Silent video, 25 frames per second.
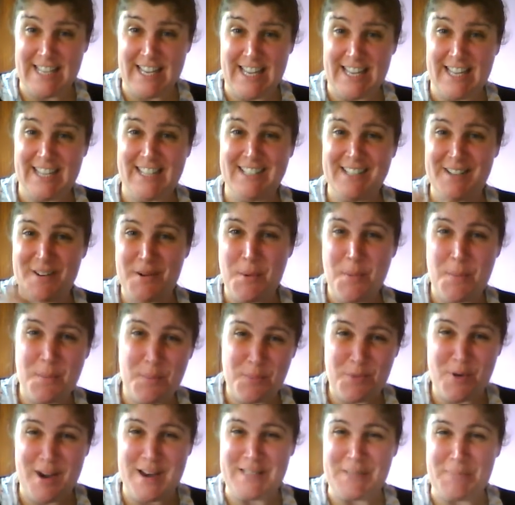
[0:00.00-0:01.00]
No
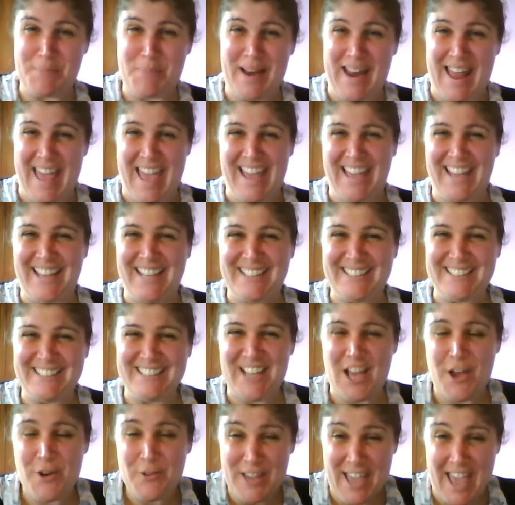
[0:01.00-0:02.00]
problem. Press
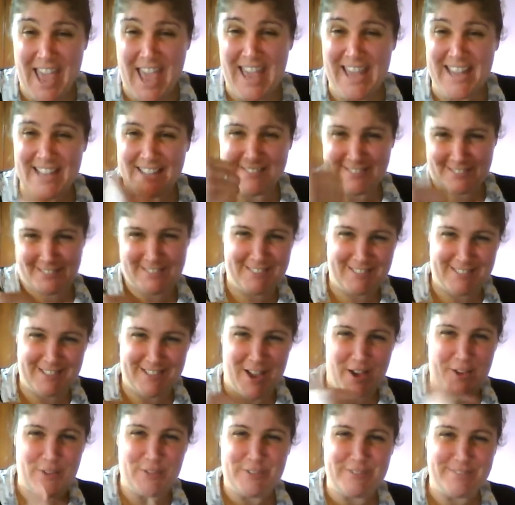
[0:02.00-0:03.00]
pause, and when you're
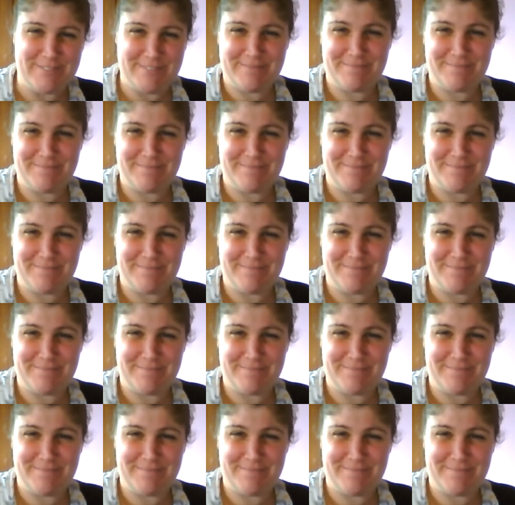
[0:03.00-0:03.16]
ready,